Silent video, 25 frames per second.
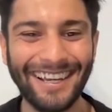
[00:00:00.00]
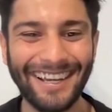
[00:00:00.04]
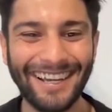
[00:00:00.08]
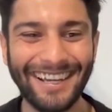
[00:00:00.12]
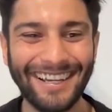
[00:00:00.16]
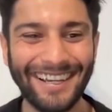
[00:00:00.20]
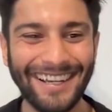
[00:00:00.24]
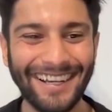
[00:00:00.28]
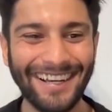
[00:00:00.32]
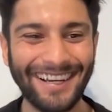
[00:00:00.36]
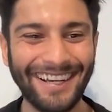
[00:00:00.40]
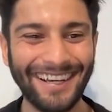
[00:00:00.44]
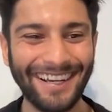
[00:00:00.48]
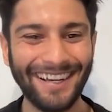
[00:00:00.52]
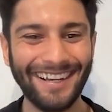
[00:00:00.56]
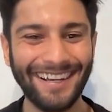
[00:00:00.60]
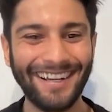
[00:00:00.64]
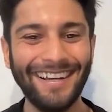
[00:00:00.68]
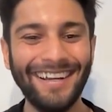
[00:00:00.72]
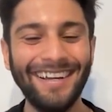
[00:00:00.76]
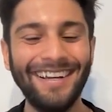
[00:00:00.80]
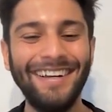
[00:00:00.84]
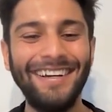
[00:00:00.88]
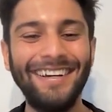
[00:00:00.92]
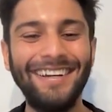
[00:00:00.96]

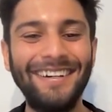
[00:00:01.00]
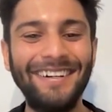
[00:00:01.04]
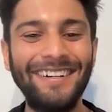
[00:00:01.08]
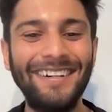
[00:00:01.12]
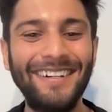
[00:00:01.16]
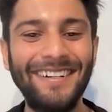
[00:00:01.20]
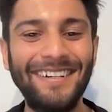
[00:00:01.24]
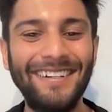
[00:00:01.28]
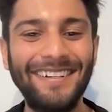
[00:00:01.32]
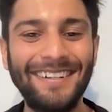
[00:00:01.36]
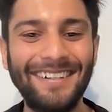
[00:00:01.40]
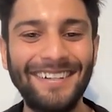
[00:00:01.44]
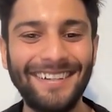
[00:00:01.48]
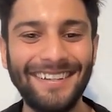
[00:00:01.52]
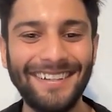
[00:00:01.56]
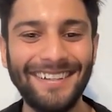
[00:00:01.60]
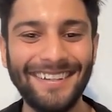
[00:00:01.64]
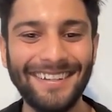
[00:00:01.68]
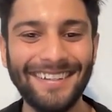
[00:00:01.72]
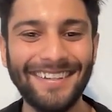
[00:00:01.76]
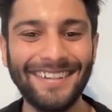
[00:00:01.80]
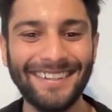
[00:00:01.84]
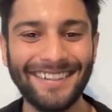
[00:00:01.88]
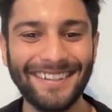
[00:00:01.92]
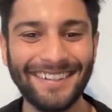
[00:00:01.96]

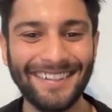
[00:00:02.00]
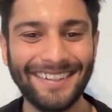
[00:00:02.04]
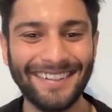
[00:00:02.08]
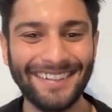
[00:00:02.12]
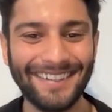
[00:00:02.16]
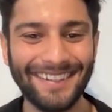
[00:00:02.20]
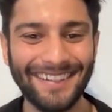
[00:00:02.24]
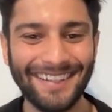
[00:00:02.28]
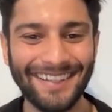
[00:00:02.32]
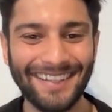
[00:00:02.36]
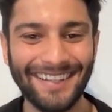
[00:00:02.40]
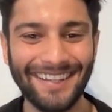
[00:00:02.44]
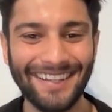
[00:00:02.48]
(not speaking)